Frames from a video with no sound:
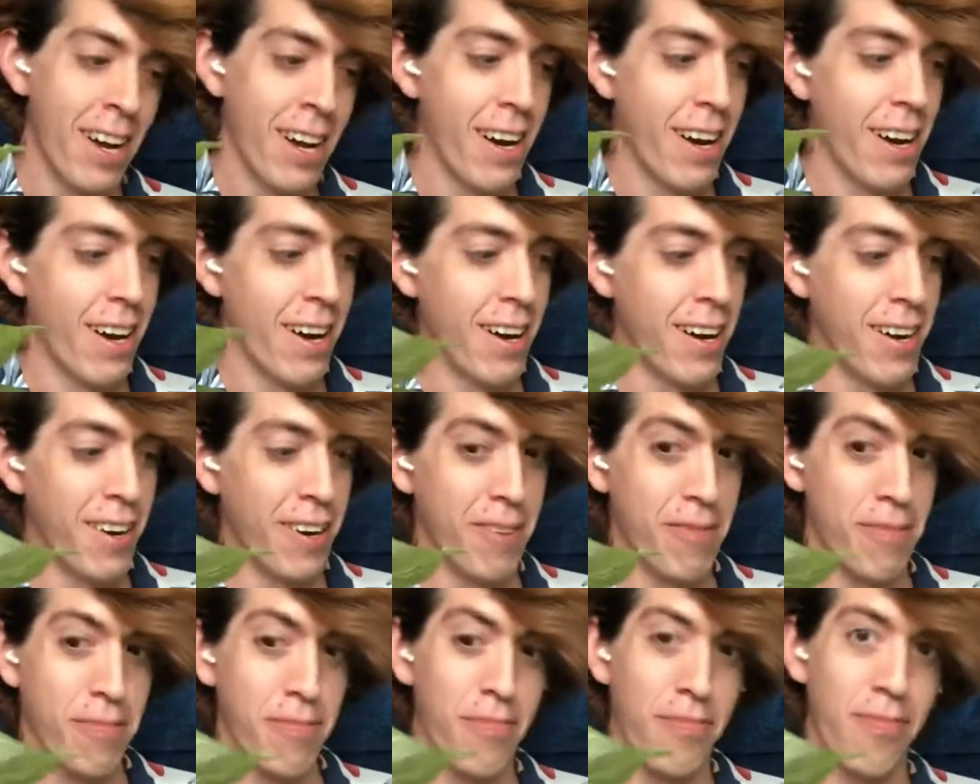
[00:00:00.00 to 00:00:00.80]

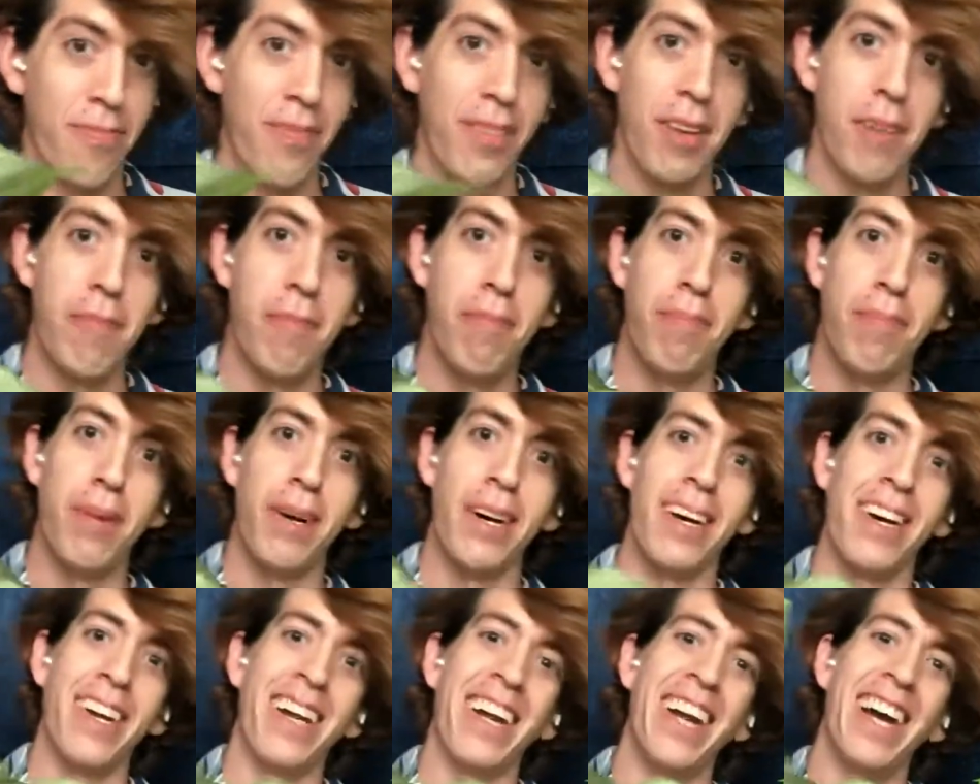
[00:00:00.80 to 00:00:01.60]

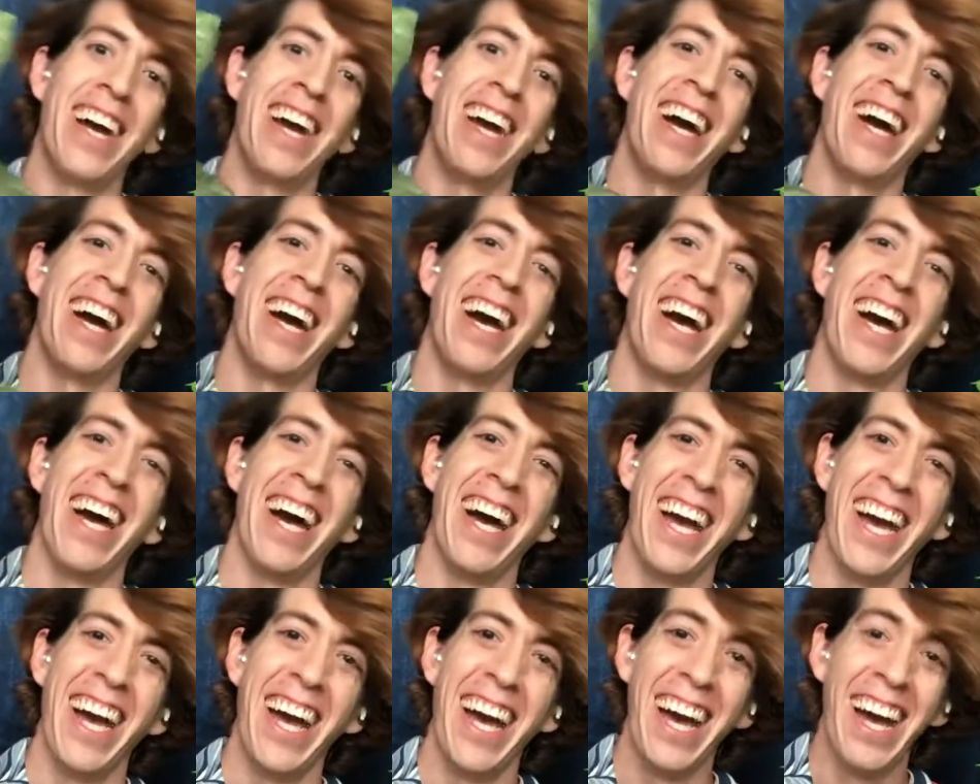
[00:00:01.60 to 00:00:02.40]
But
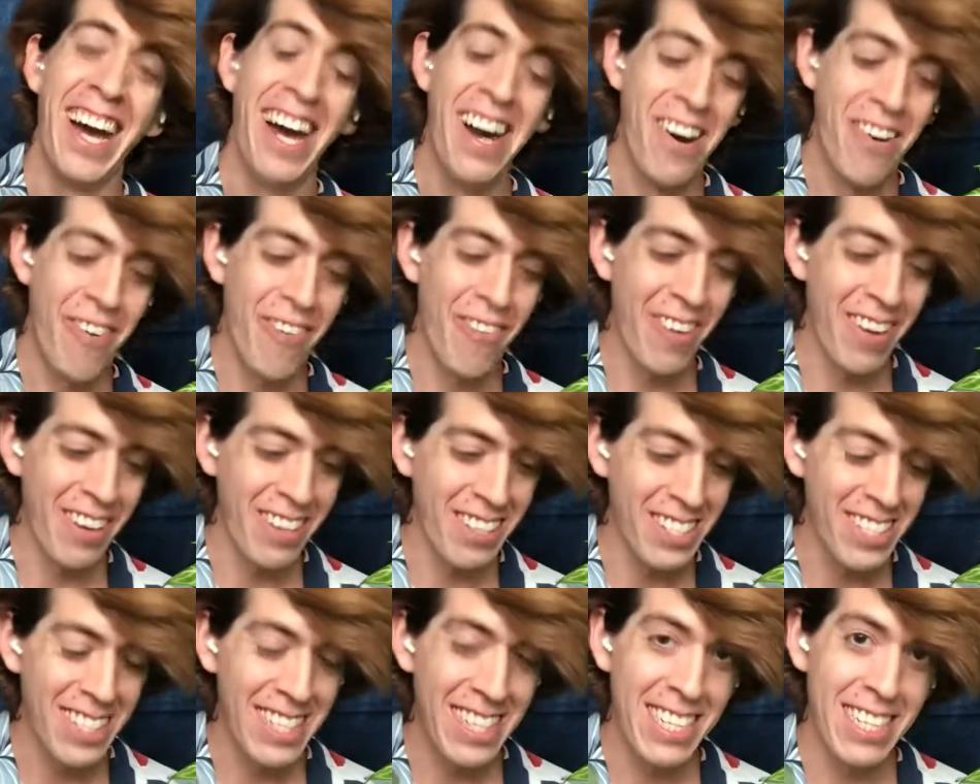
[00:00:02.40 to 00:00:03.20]
while
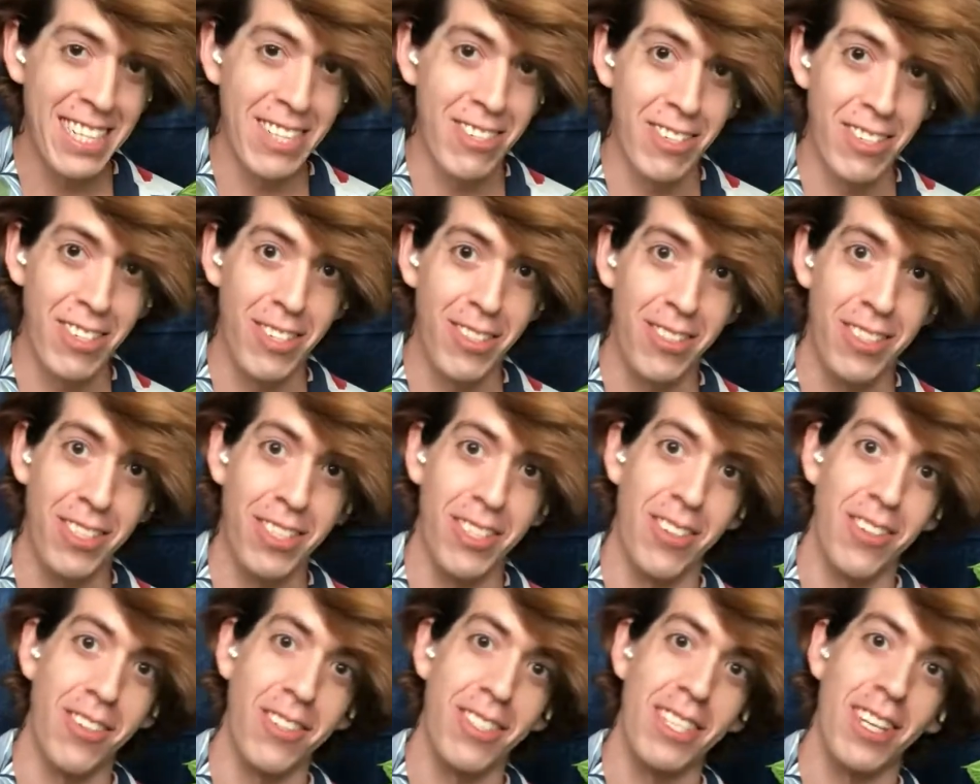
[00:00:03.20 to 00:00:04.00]
she introduces
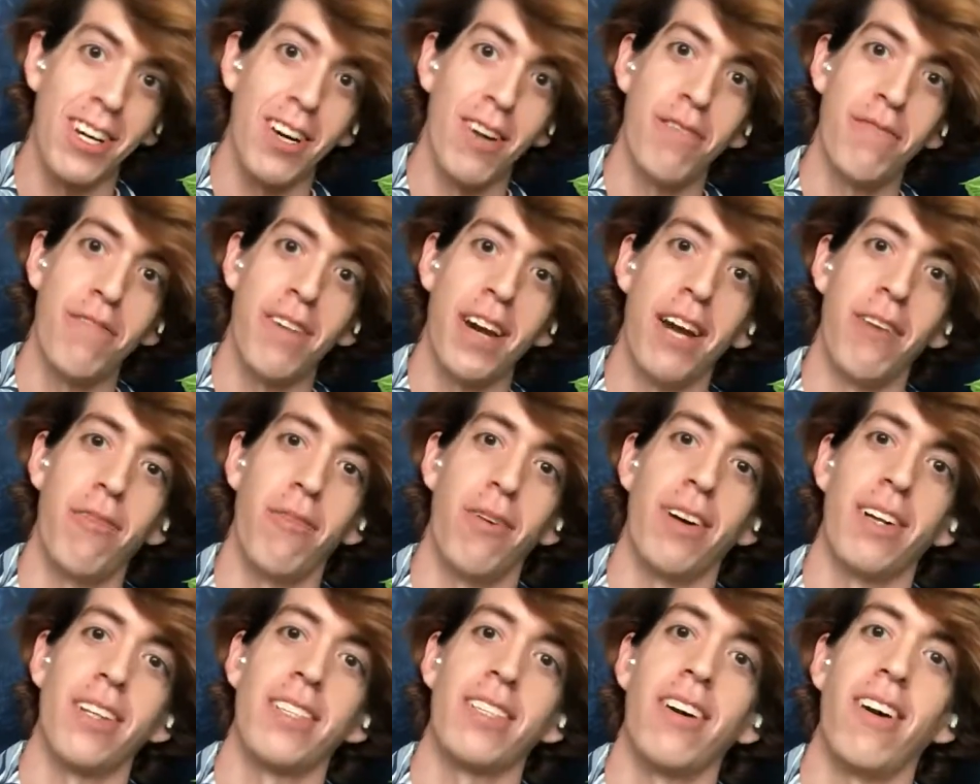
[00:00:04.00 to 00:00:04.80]
herself, I
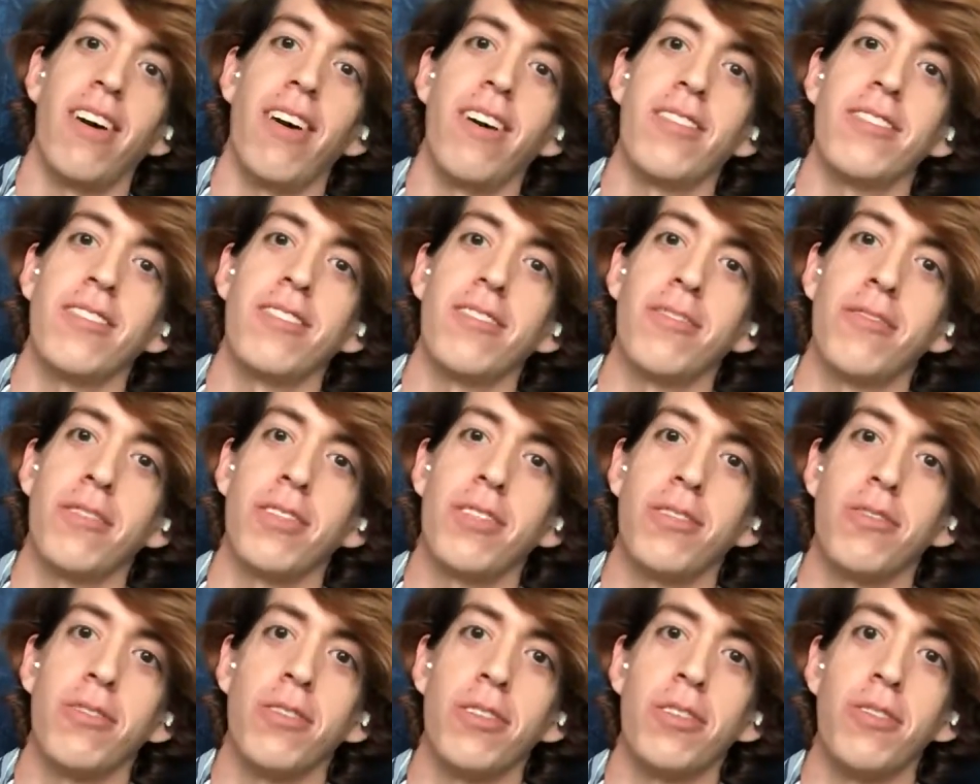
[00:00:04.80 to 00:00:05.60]
wanted to also
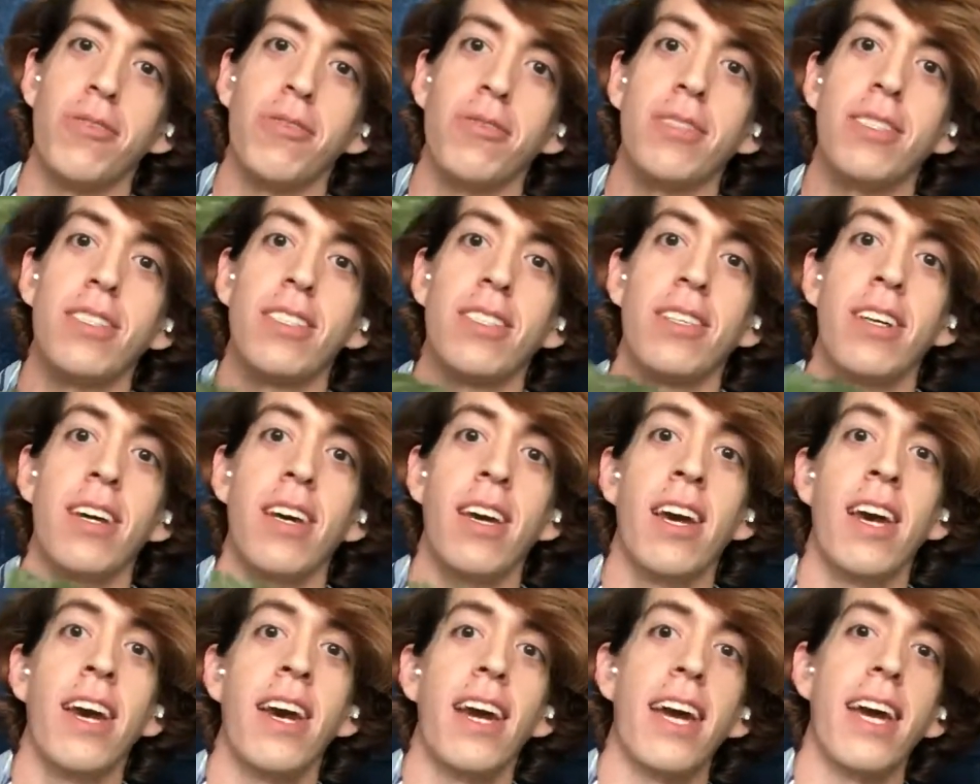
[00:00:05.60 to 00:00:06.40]
introduce
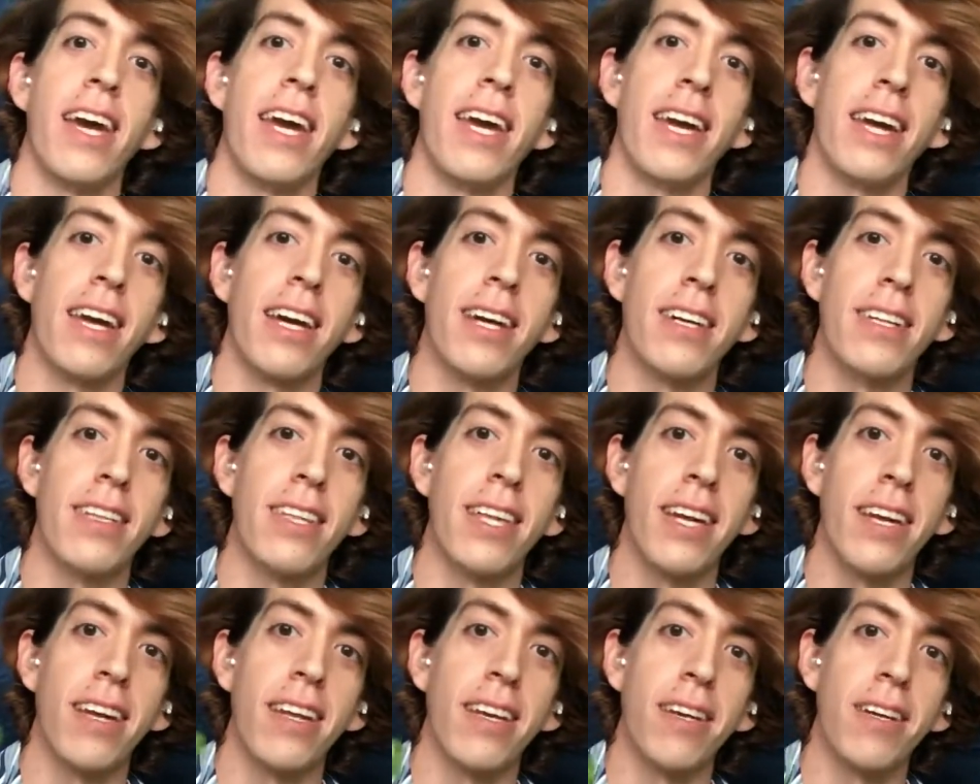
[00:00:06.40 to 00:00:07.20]
a
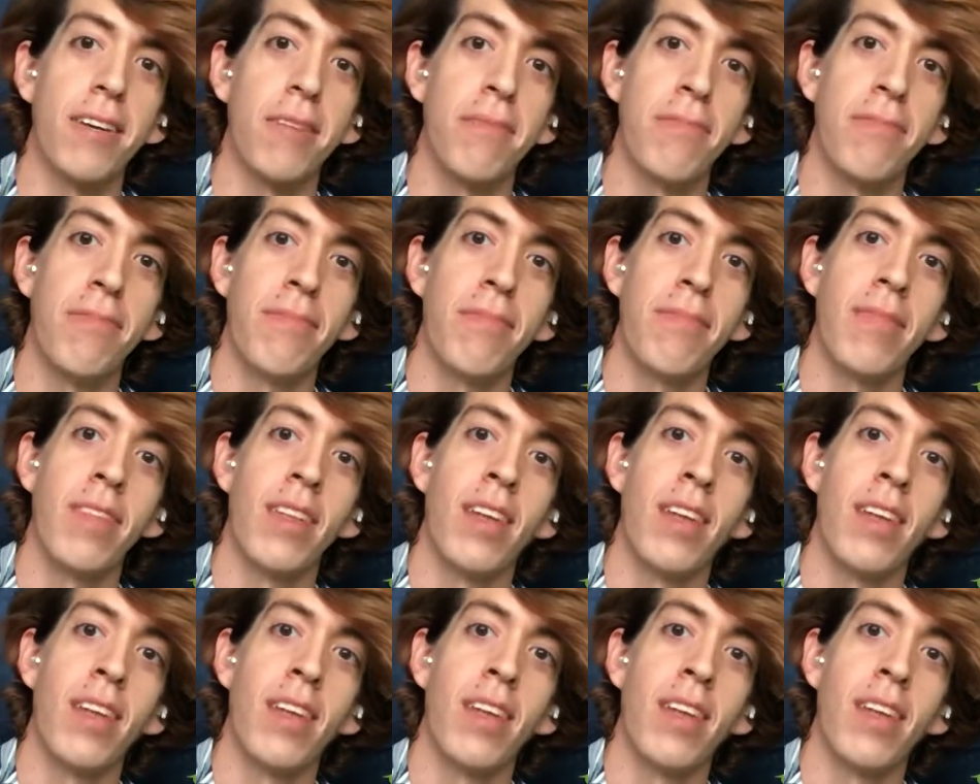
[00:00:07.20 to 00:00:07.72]
caladium